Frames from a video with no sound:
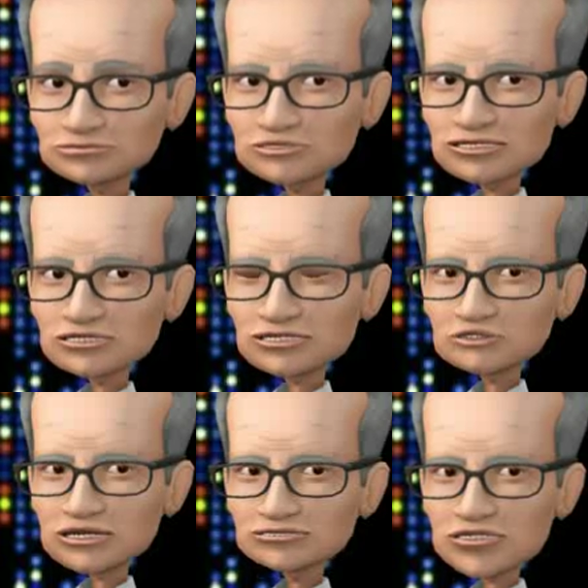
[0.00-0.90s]
Well,
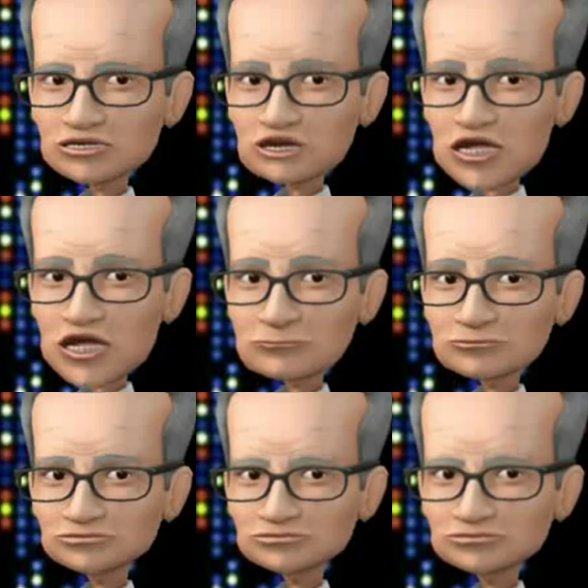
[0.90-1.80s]
there was no robe,
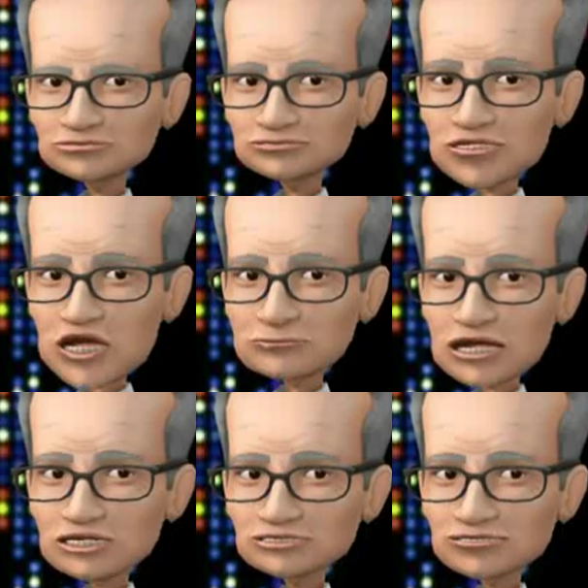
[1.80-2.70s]
no
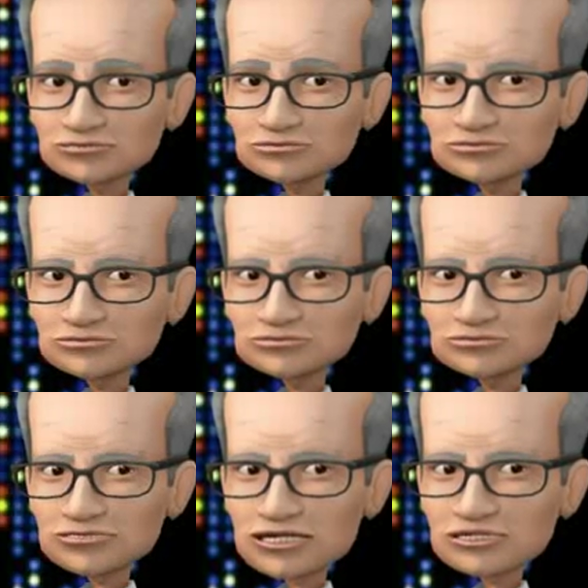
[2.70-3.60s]
blanket,
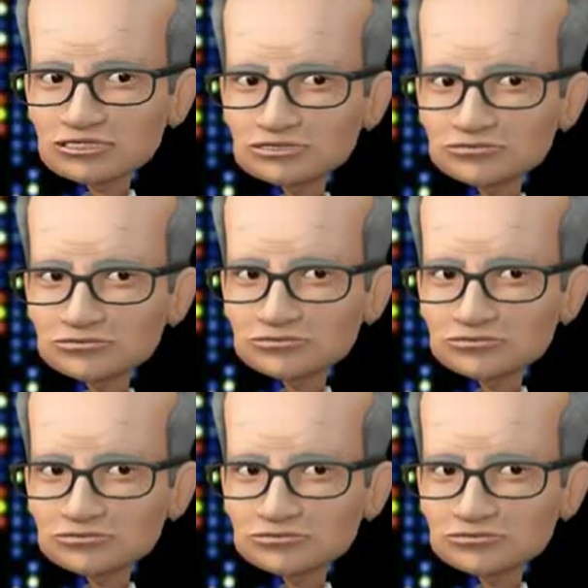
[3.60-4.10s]
nothing.